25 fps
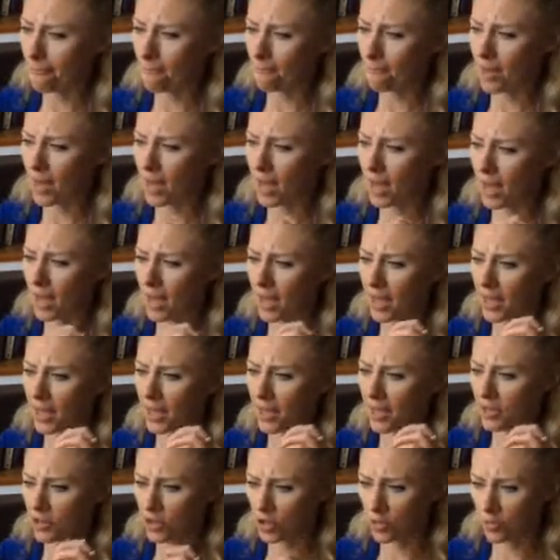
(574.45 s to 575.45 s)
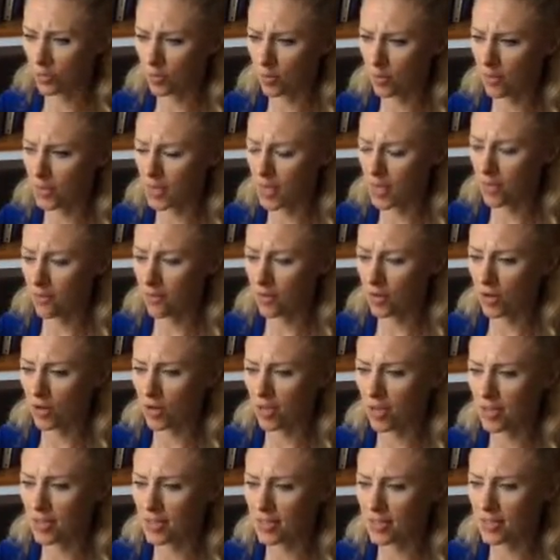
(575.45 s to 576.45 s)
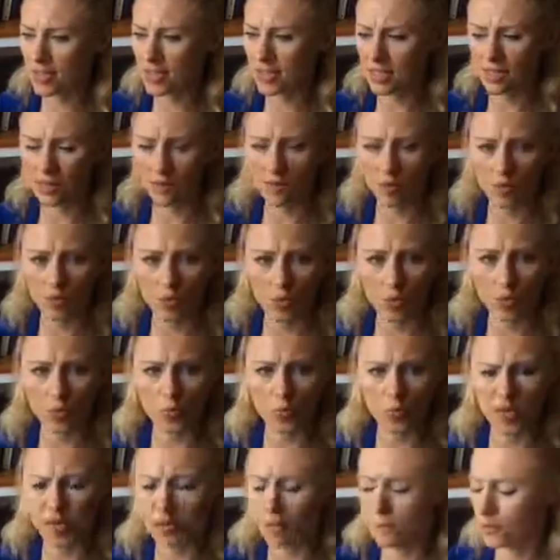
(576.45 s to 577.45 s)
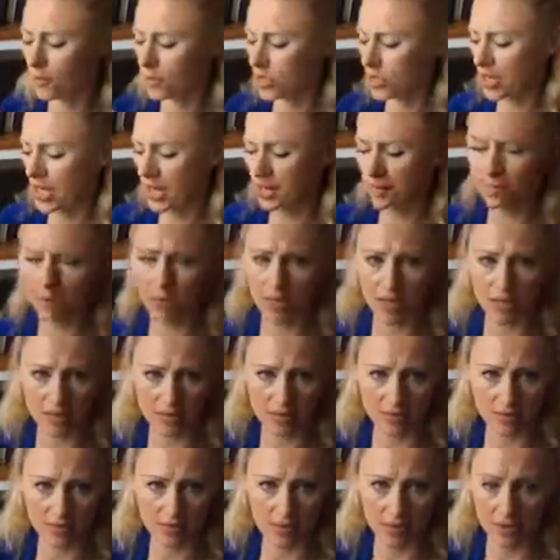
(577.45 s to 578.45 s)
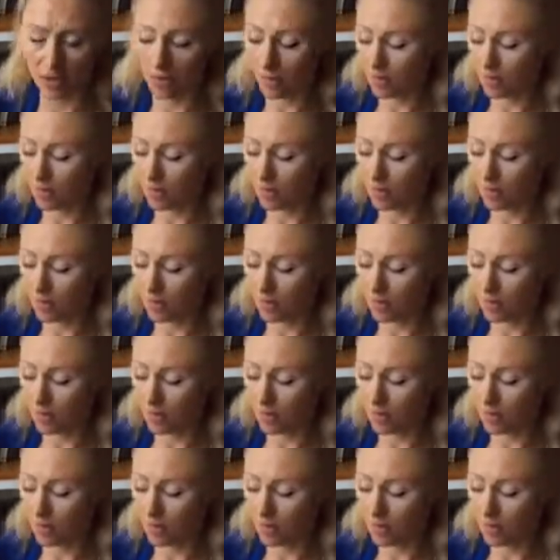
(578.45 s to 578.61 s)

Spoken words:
My terminal behavior is this individual reading for 10 minutes.